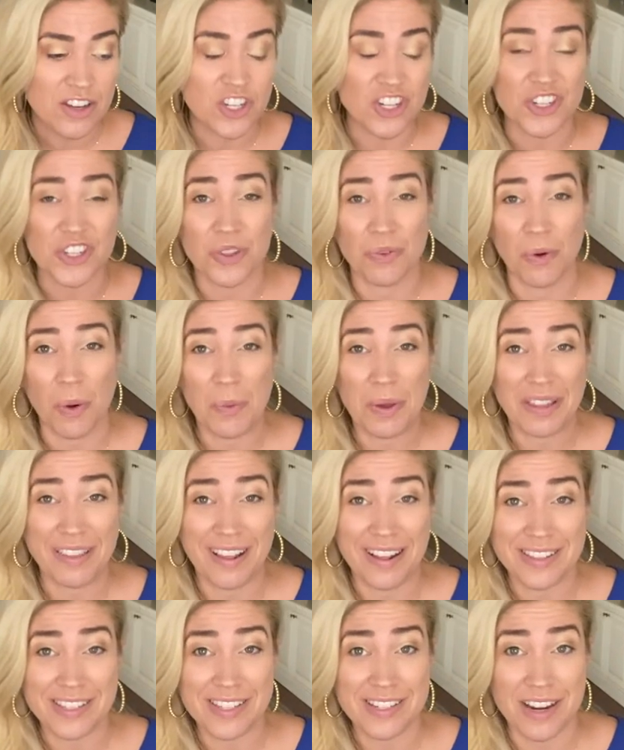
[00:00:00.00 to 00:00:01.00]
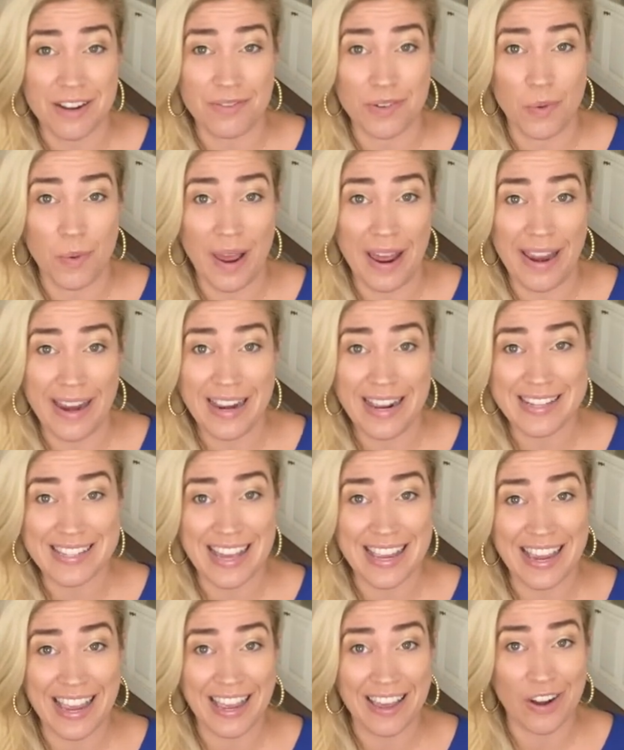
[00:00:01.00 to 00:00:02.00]
just throwing that stuff away because
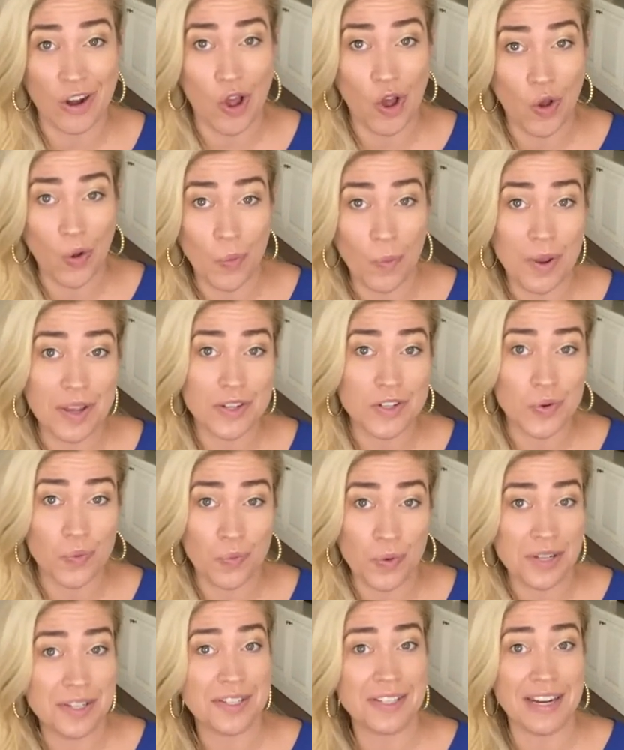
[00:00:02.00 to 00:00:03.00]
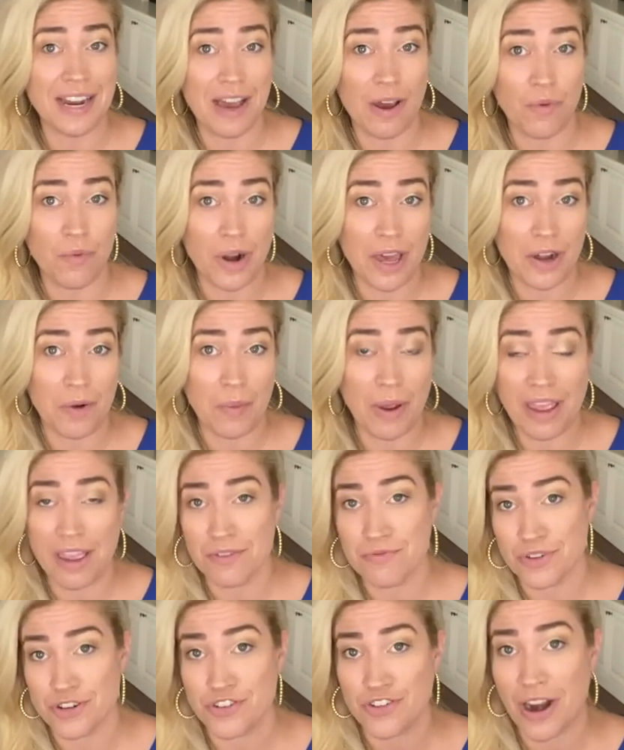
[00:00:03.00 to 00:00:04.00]
I can't always rinse it out right away
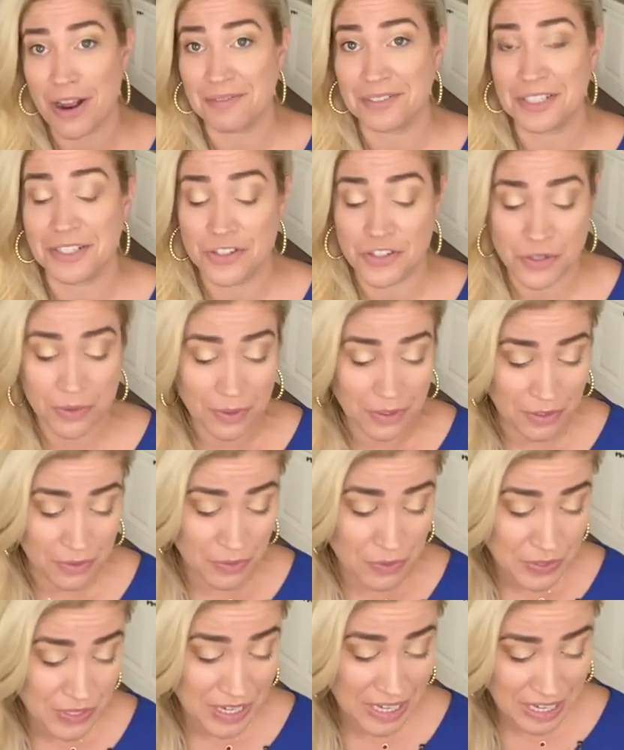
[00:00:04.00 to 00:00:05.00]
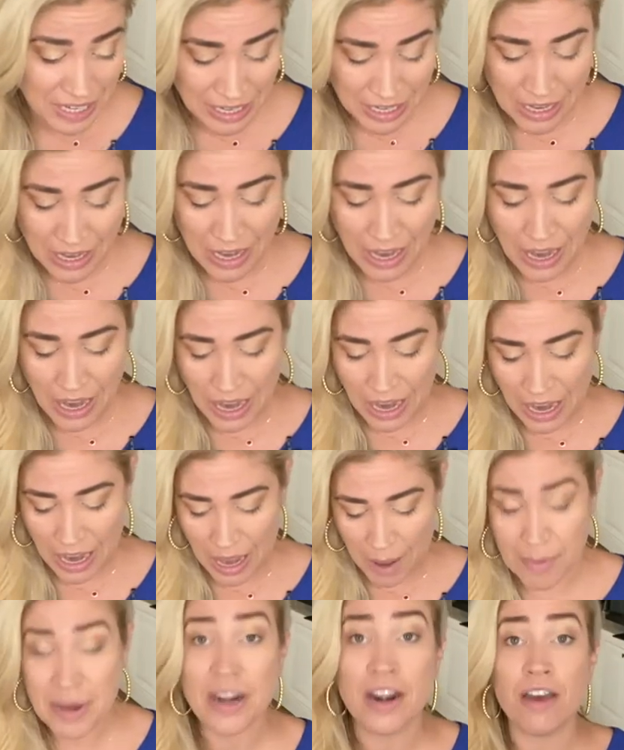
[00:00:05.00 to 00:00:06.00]
if we're traveling to a new city.
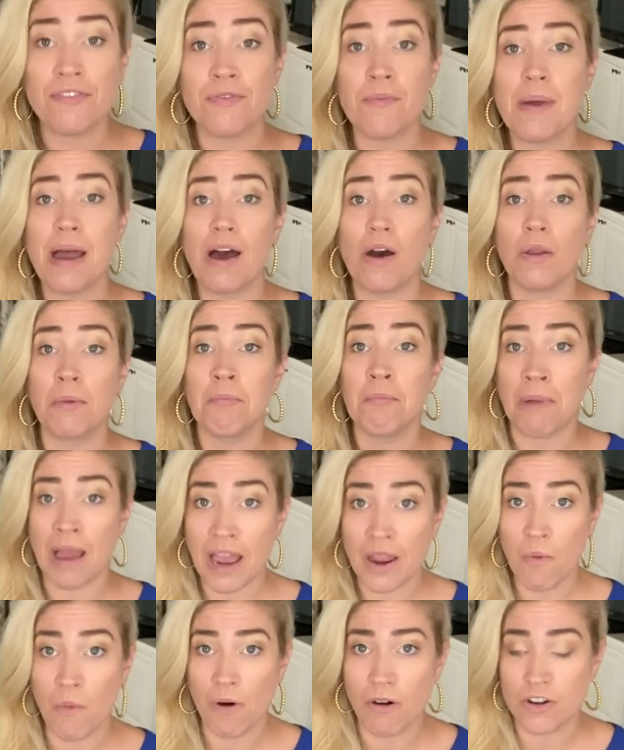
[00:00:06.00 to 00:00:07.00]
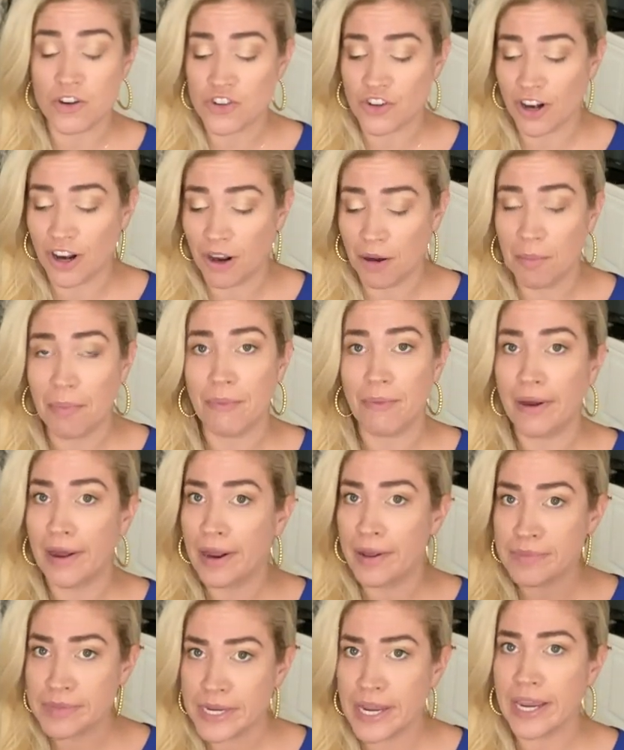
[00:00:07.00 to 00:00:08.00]
Uh, but enough about my wardrobe.
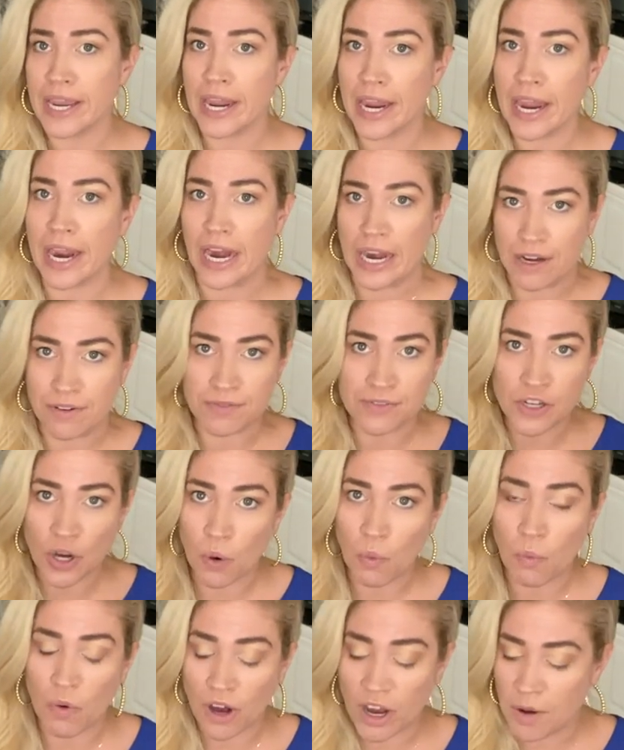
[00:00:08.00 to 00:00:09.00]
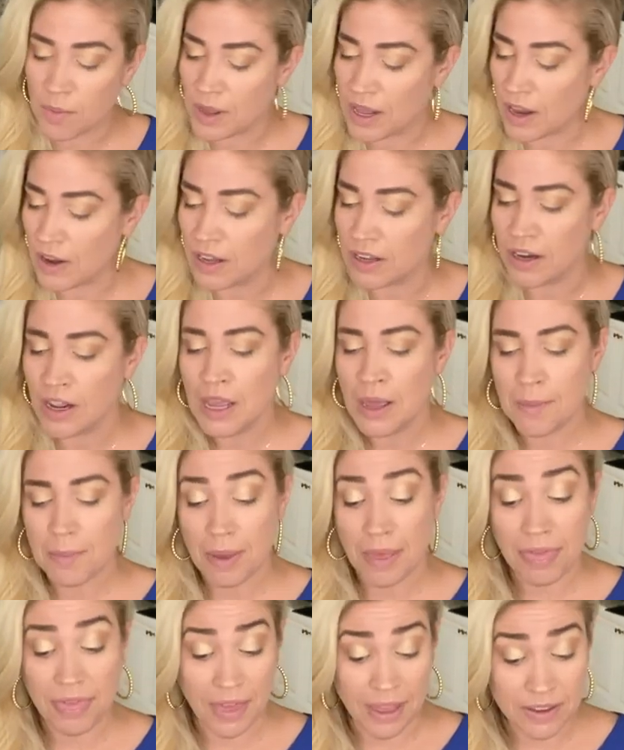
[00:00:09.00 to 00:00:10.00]
I'm taken care of. Don't worry about it.
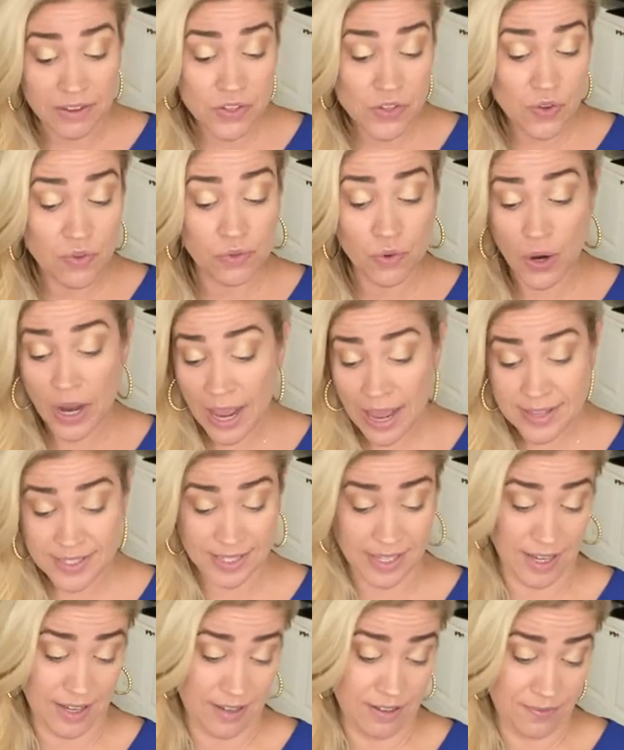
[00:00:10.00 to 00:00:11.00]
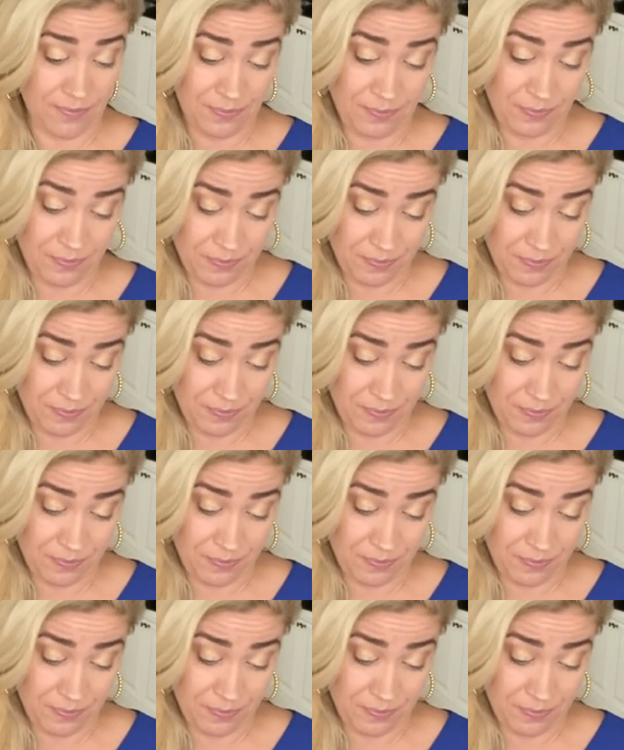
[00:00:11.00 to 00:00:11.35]
But thanks for asking.